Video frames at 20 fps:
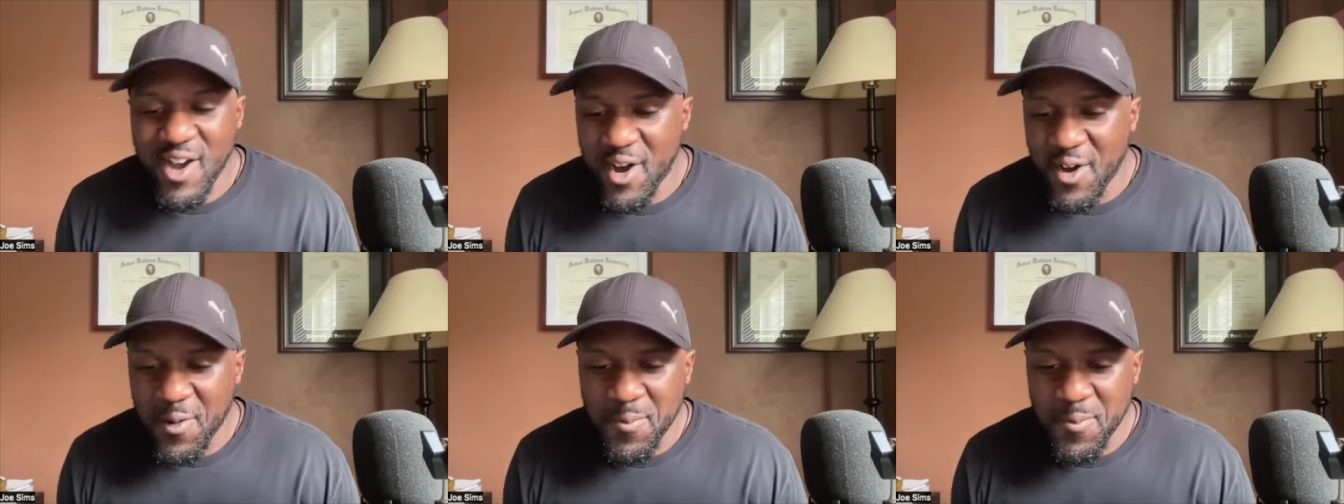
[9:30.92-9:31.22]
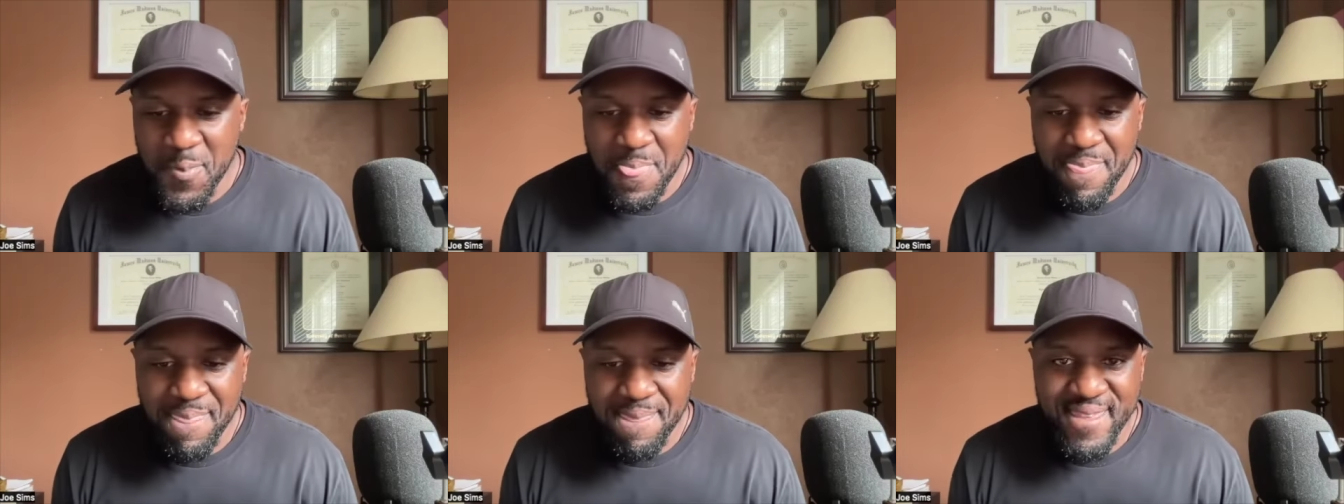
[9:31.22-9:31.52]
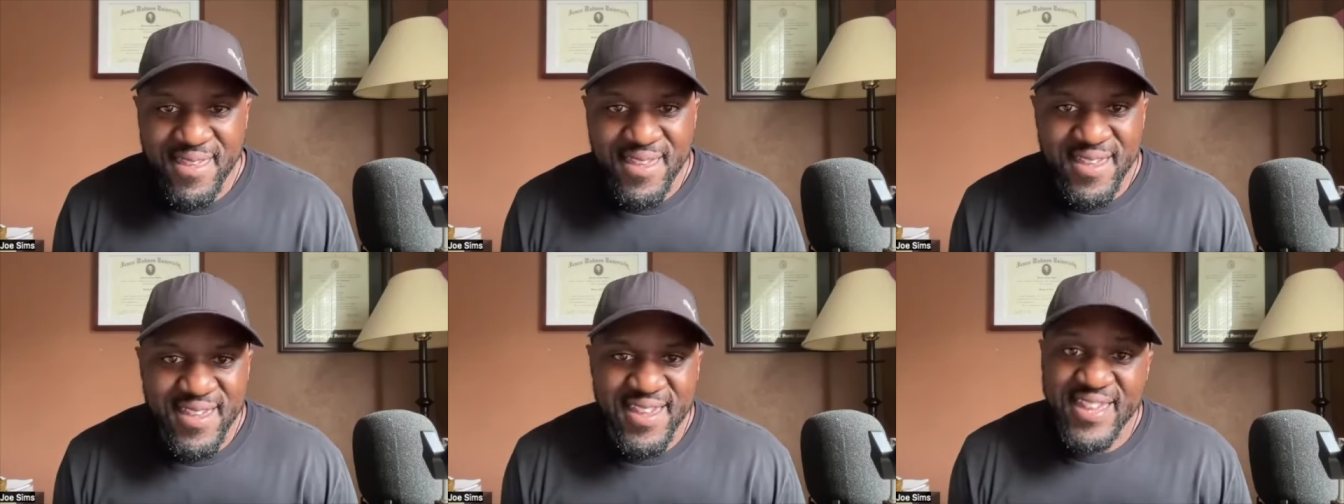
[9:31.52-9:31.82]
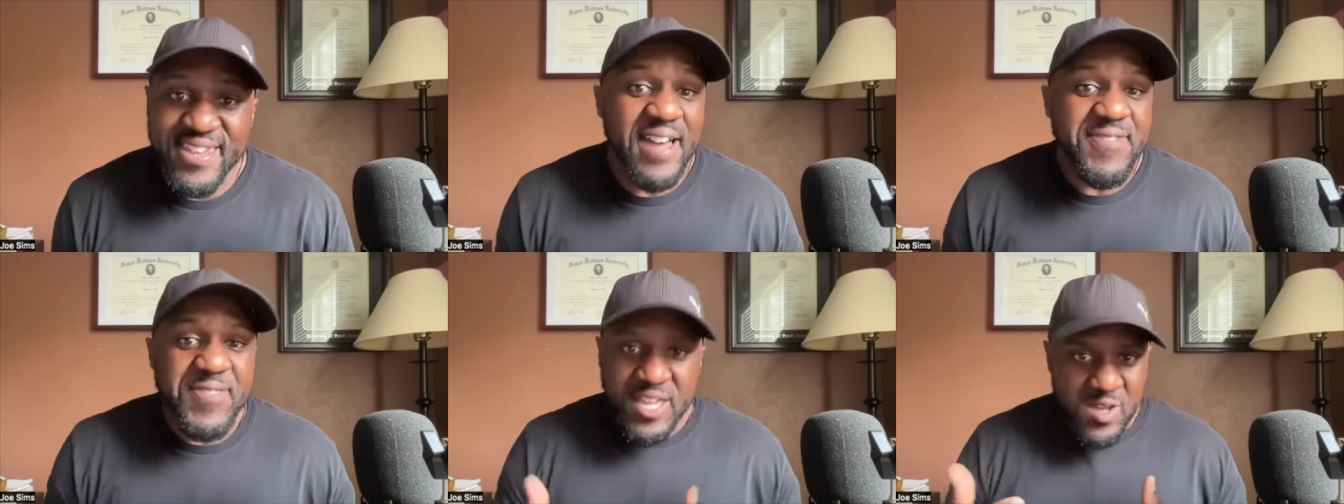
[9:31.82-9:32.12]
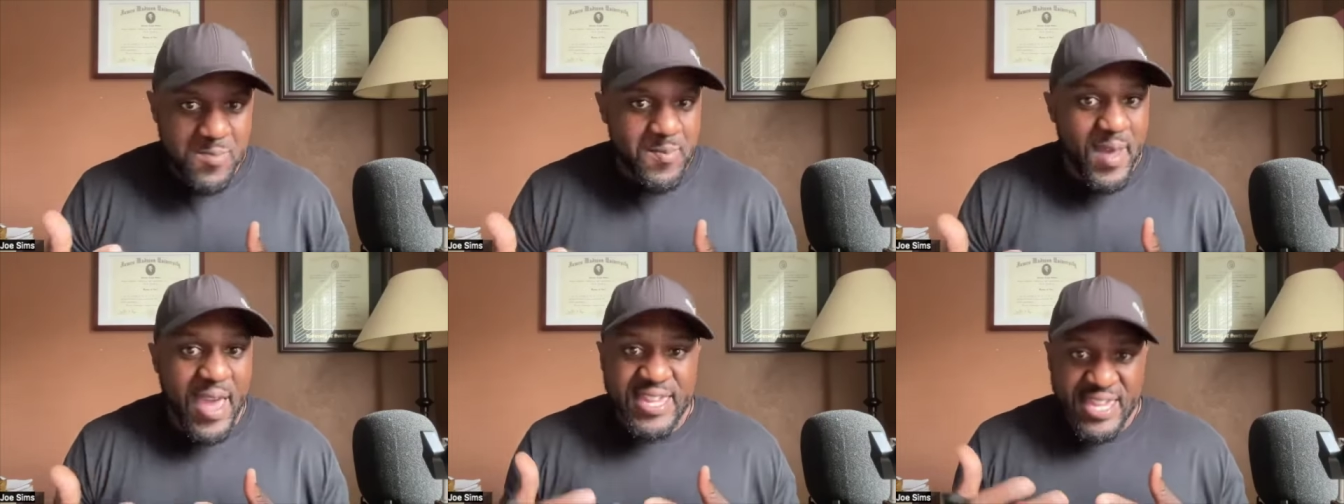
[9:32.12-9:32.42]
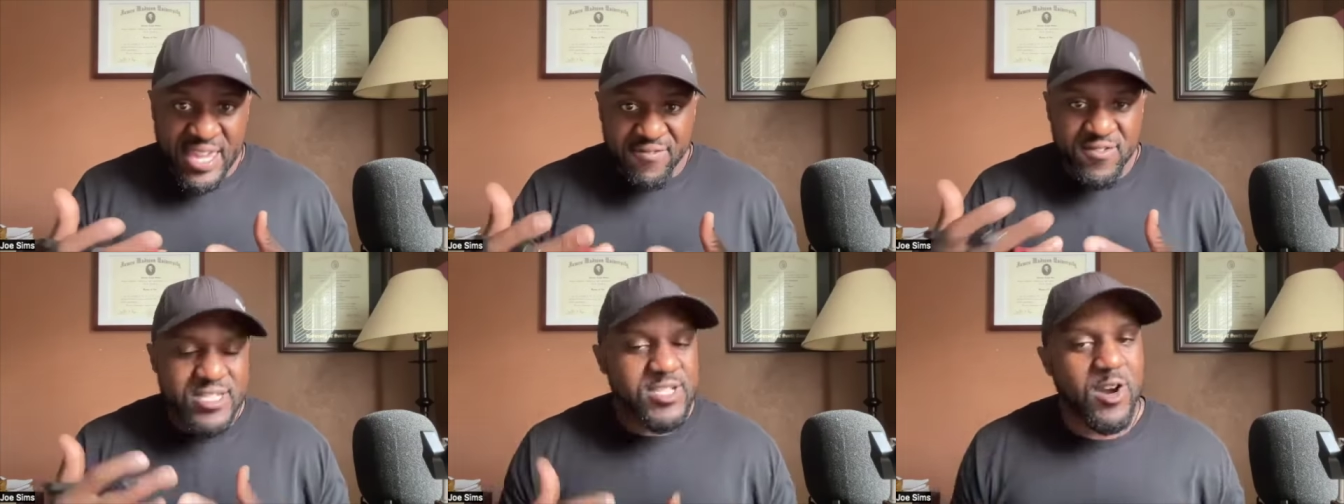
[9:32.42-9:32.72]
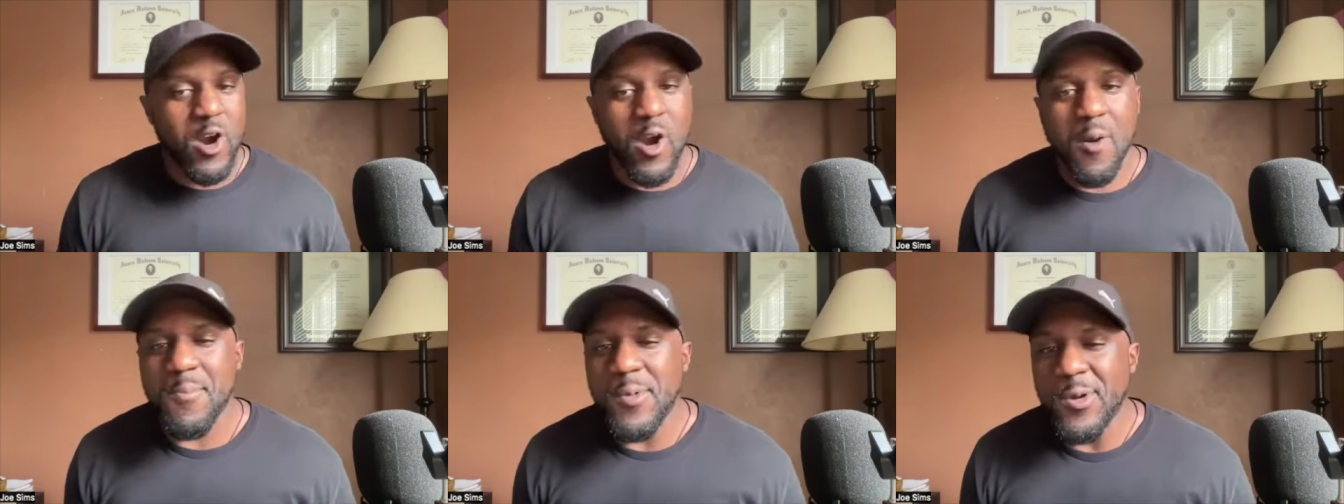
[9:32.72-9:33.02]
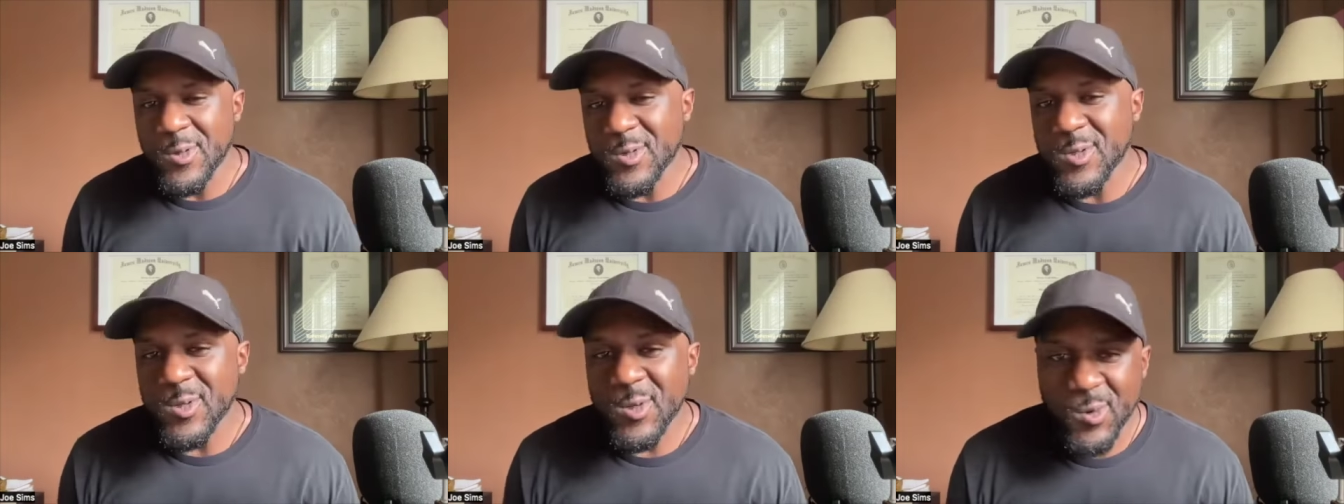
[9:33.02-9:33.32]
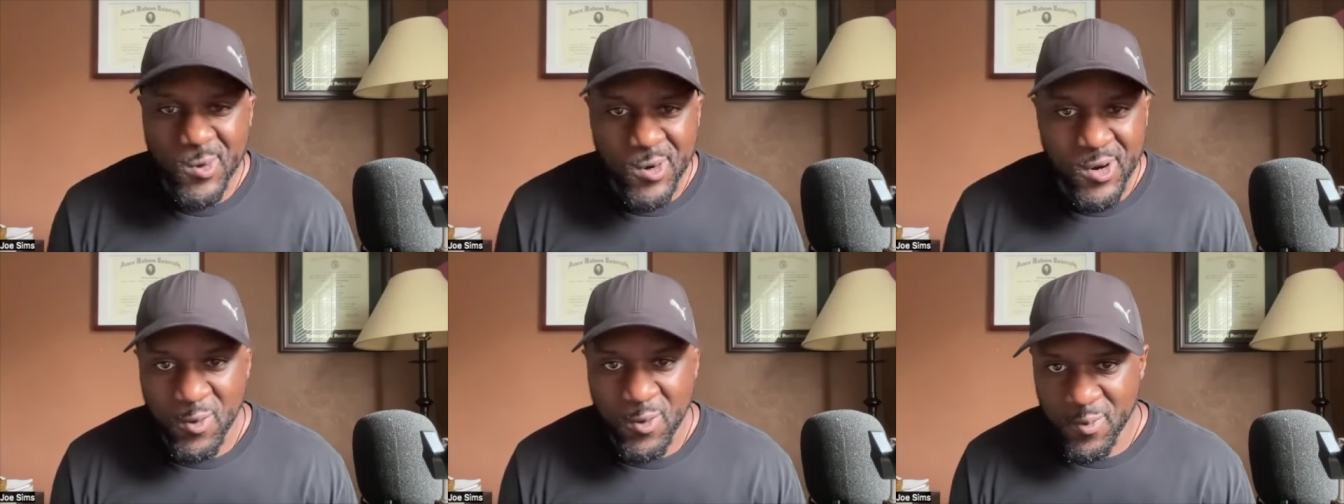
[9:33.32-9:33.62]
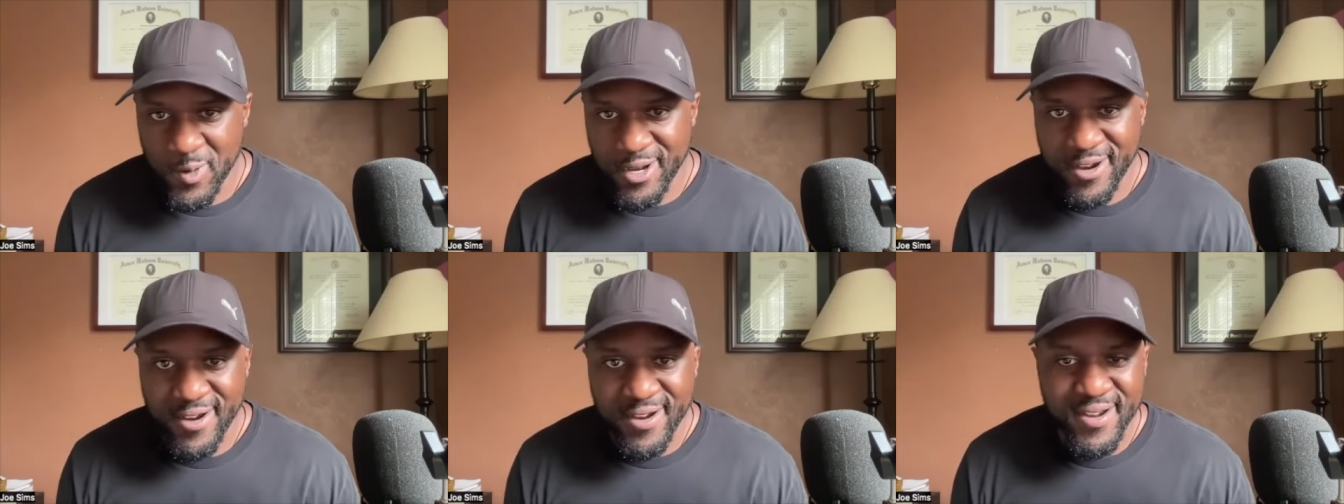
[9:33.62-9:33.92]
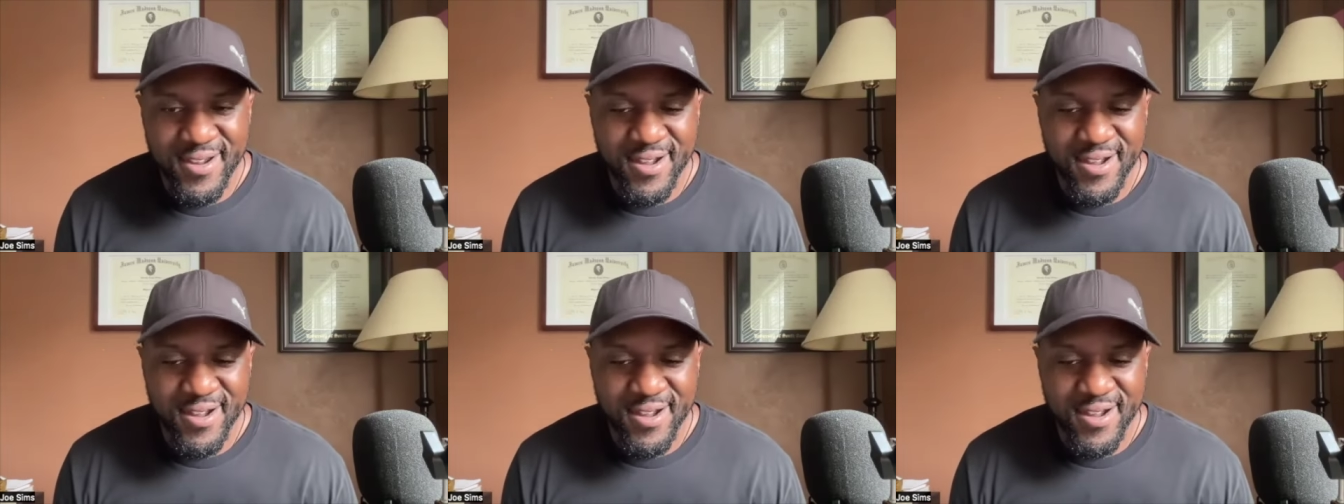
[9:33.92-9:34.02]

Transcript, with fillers: right. Um, and I think back even to our middle school career,